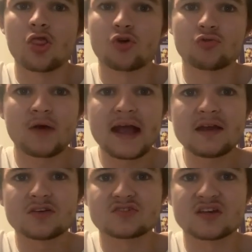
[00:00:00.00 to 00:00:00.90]
The
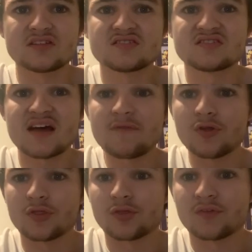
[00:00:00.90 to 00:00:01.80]
Raiders in
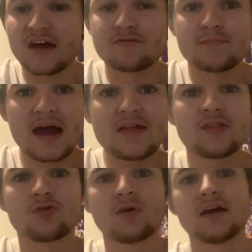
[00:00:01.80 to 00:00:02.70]
seventh. They've made
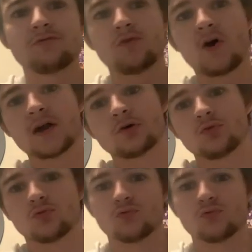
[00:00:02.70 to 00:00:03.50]
the grand final.